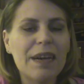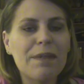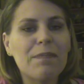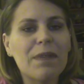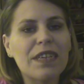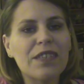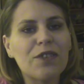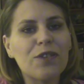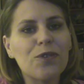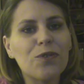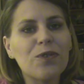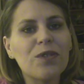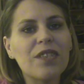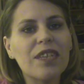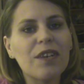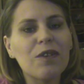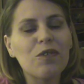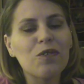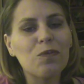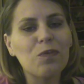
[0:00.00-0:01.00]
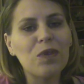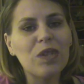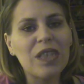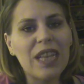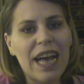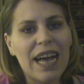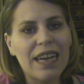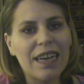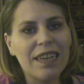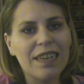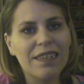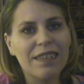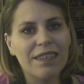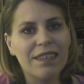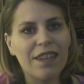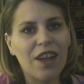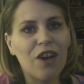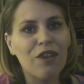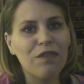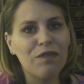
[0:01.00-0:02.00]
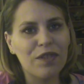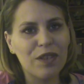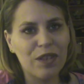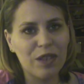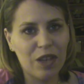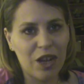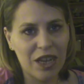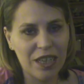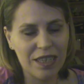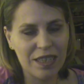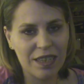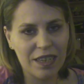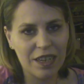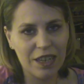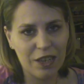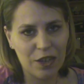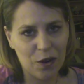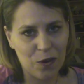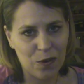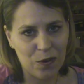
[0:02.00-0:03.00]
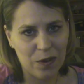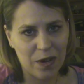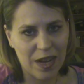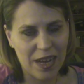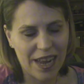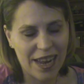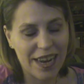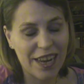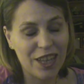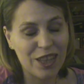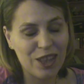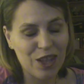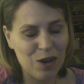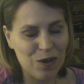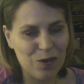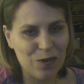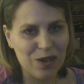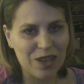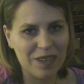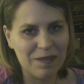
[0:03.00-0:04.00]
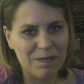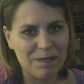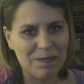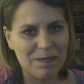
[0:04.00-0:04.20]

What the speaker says: My Tuesdays will lack. I'll feel lost and alone.